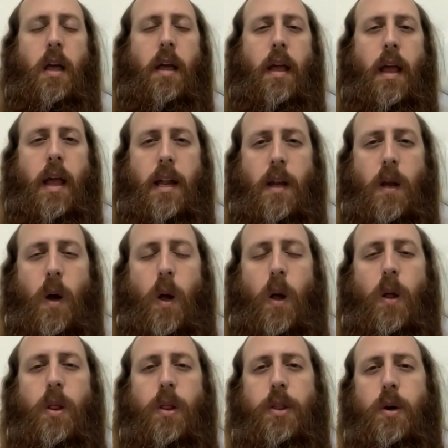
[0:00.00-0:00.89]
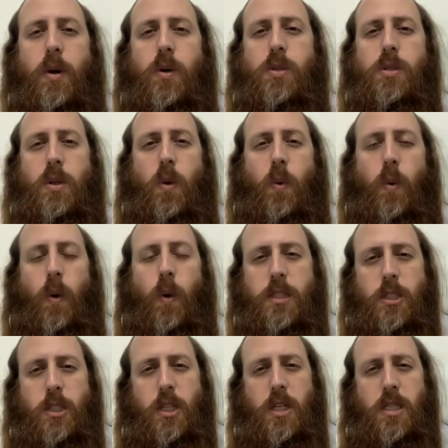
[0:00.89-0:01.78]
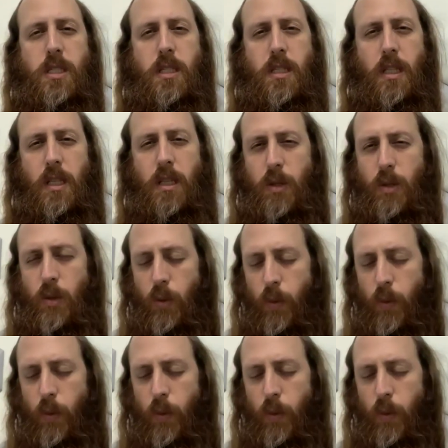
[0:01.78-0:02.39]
and all those questions need to